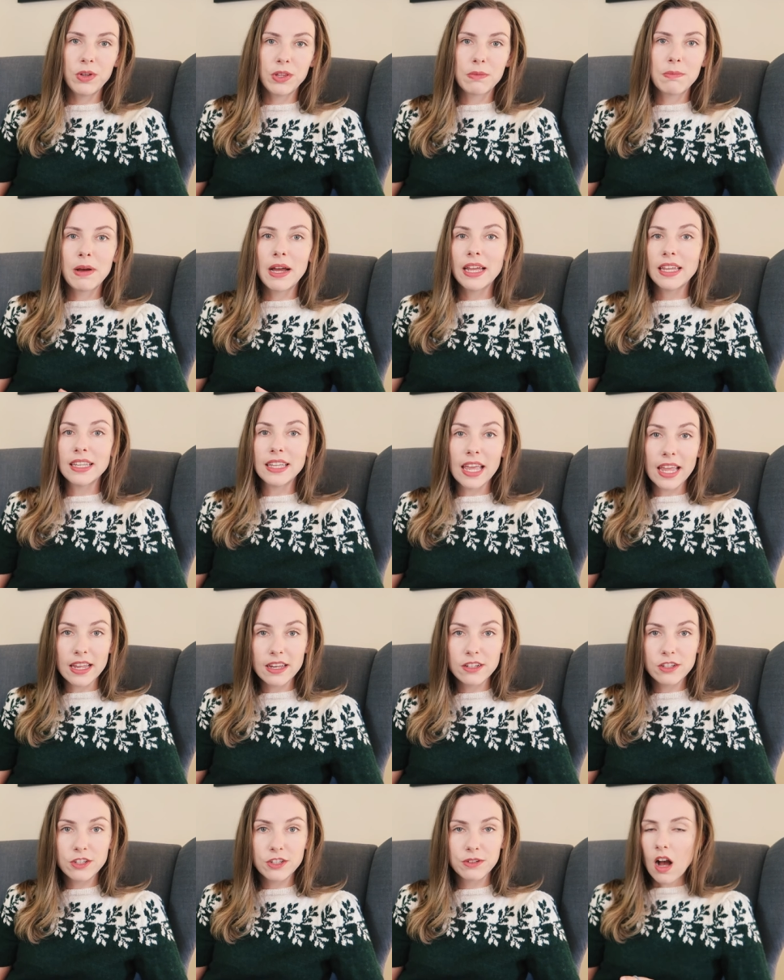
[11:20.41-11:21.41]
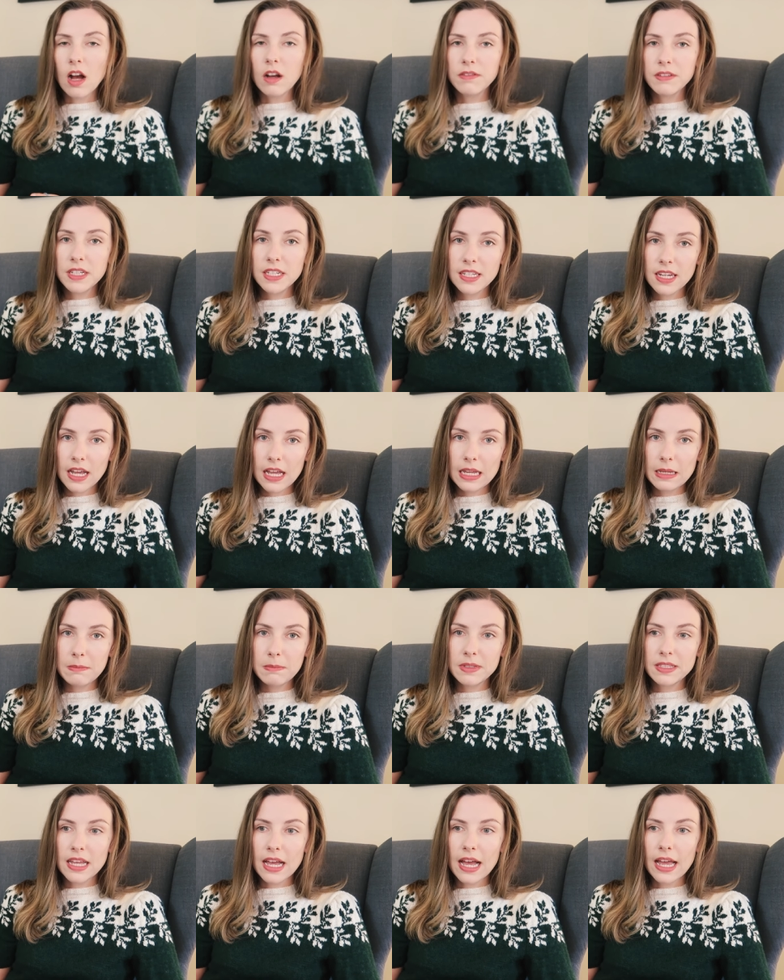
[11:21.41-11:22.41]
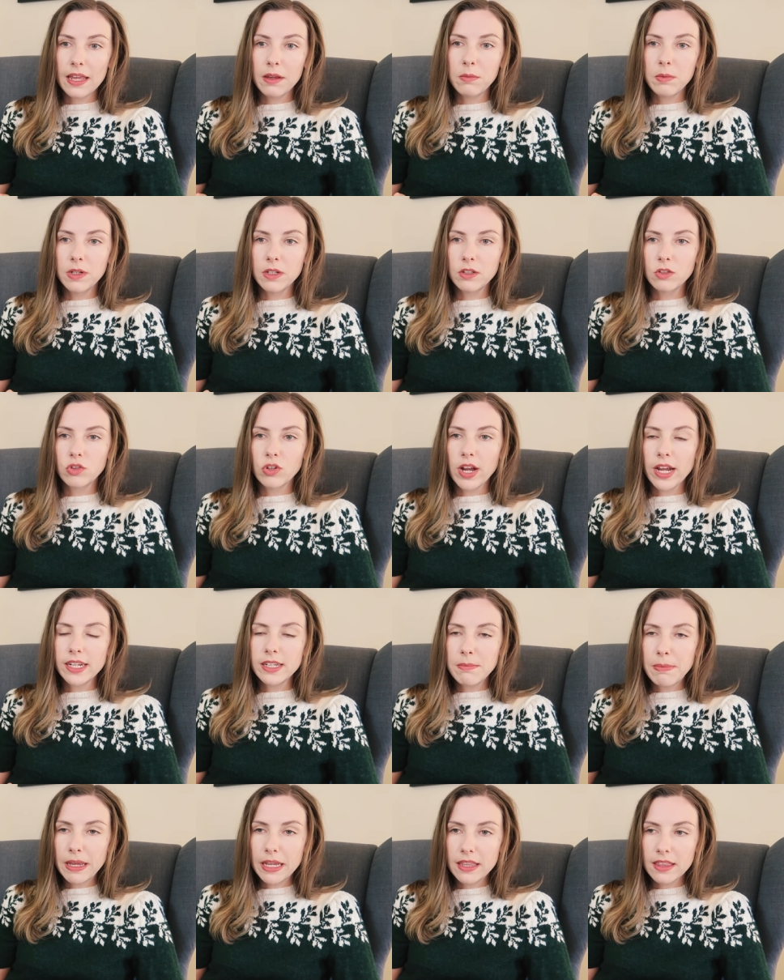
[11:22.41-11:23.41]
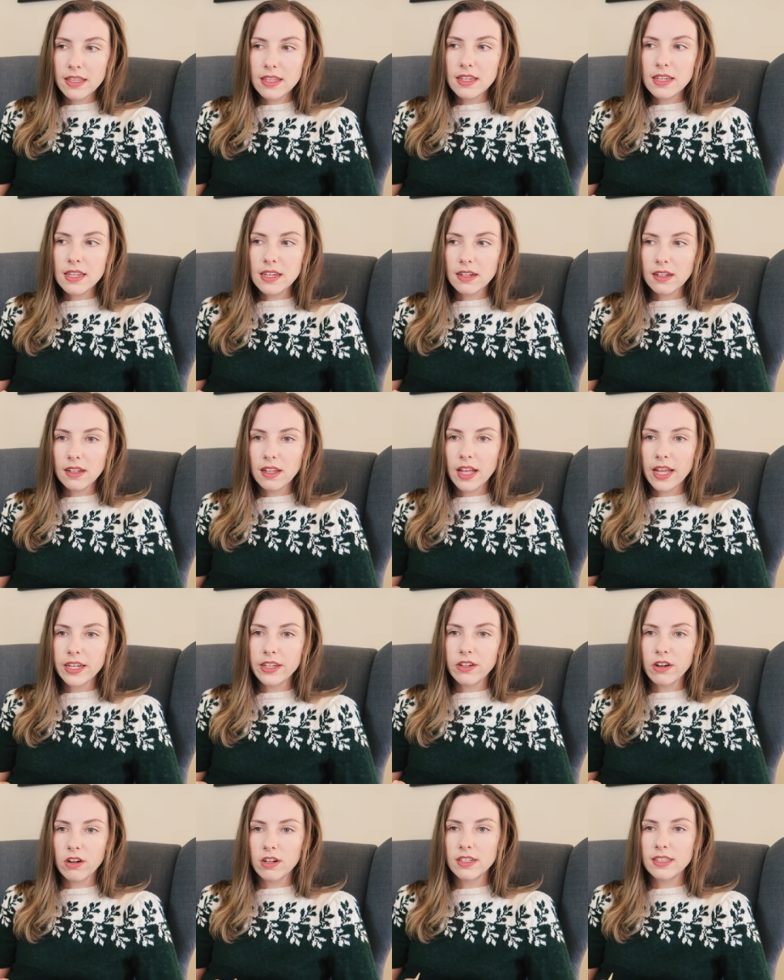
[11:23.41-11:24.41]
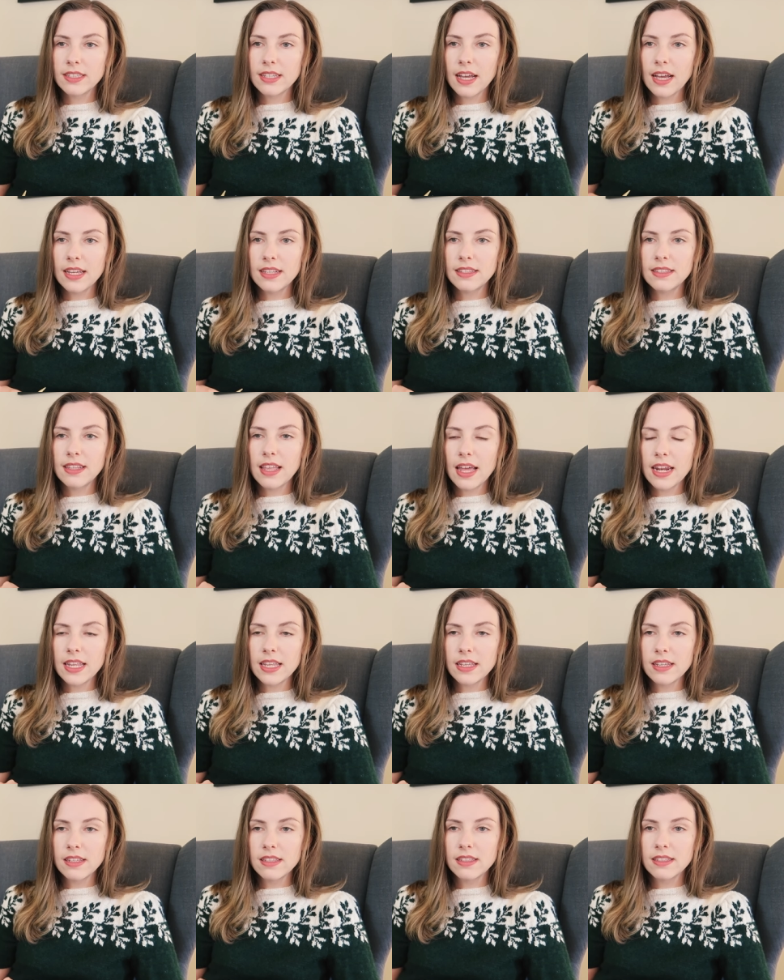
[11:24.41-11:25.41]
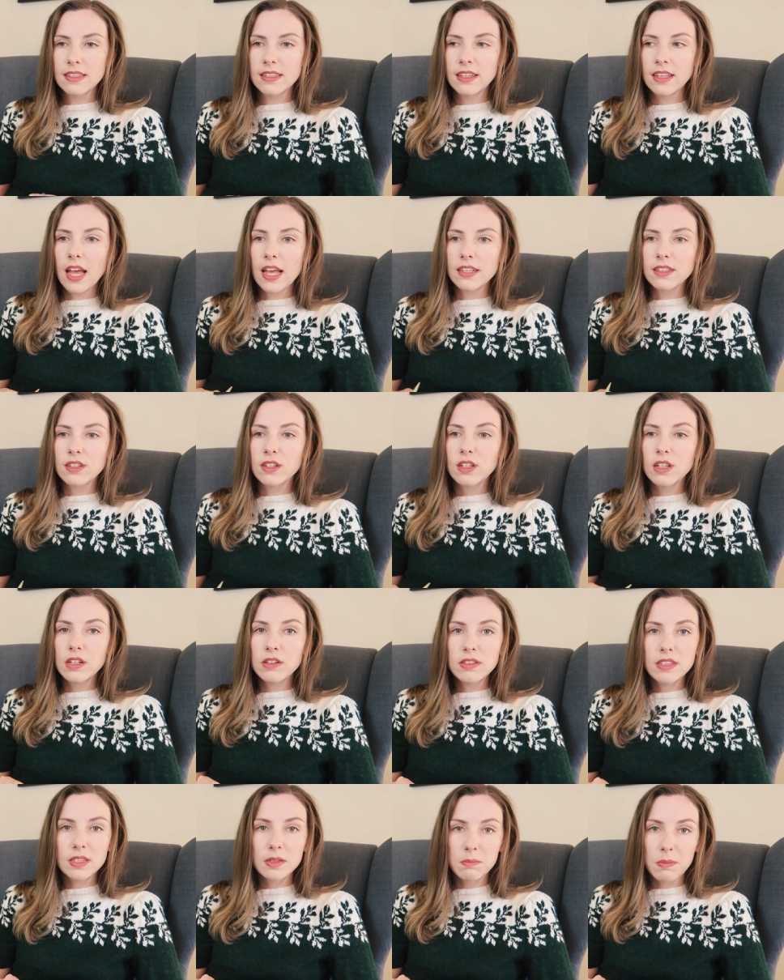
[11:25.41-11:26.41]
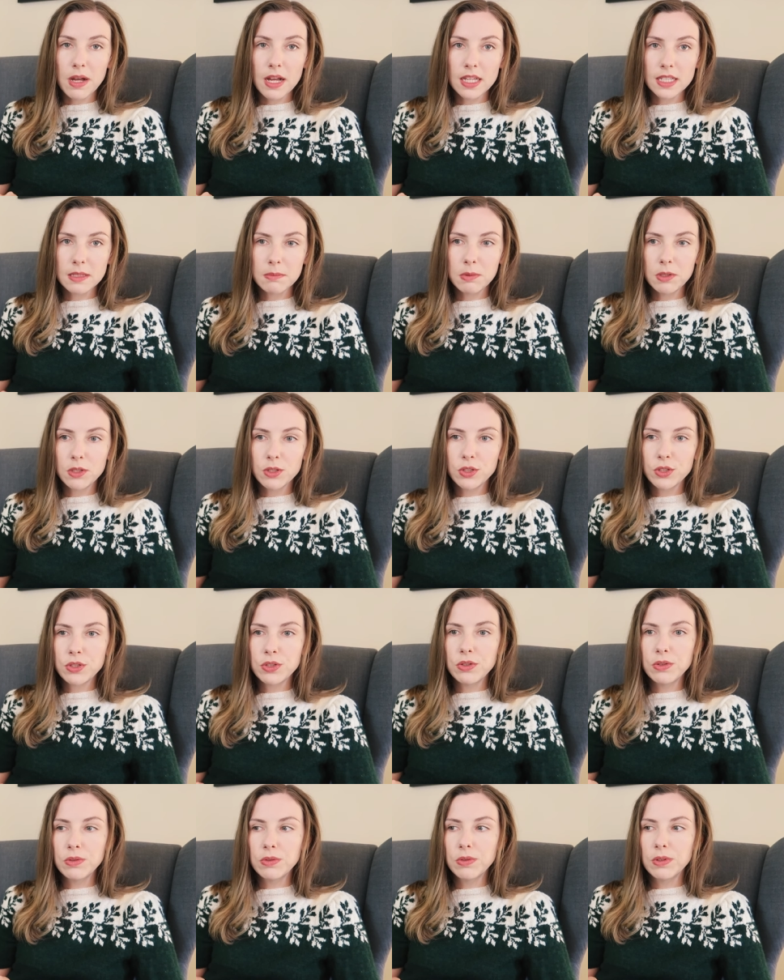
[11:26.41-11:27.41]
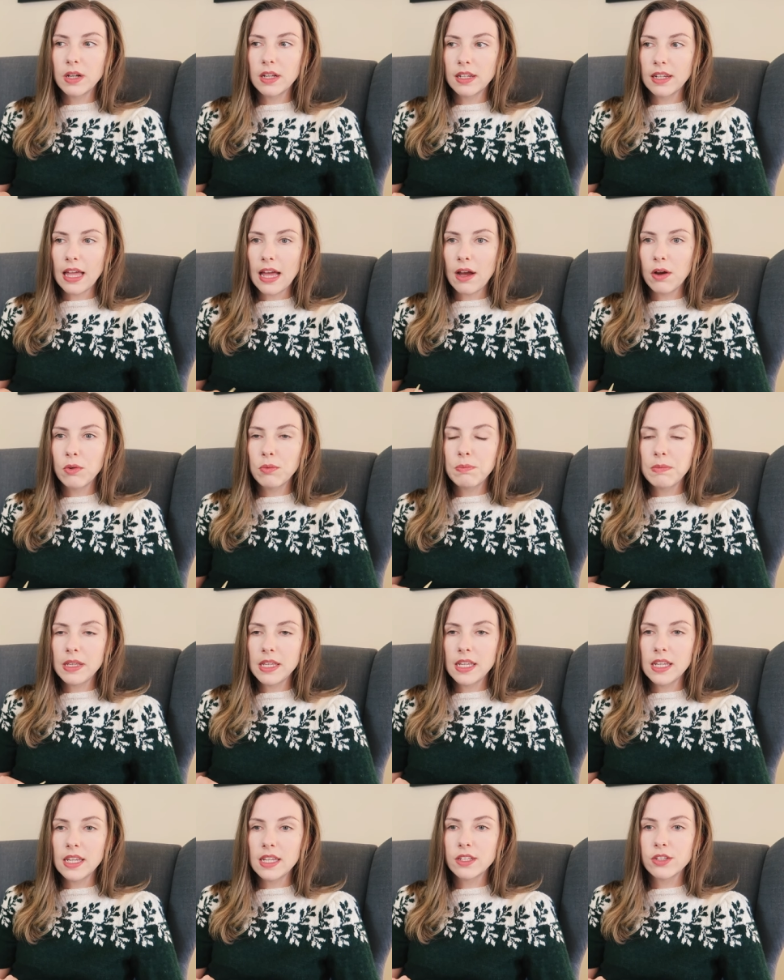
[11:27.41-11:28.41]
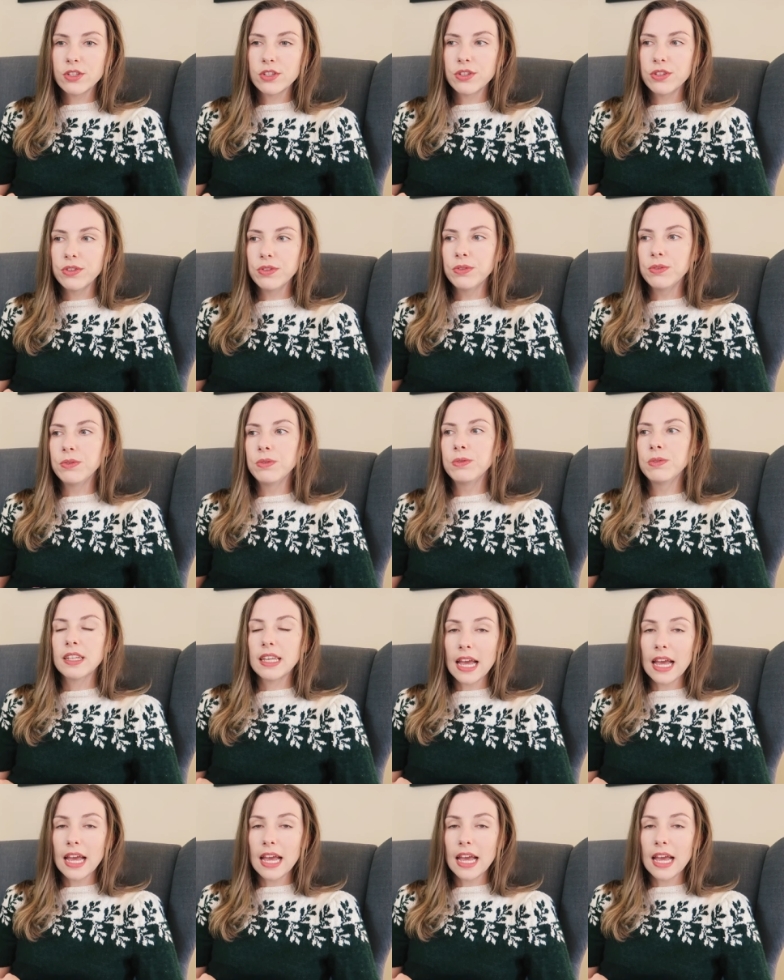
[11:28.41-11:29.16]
with my gauge. Oftentimes I will try to pick the needle and yarn size that is as close as possible to allow me to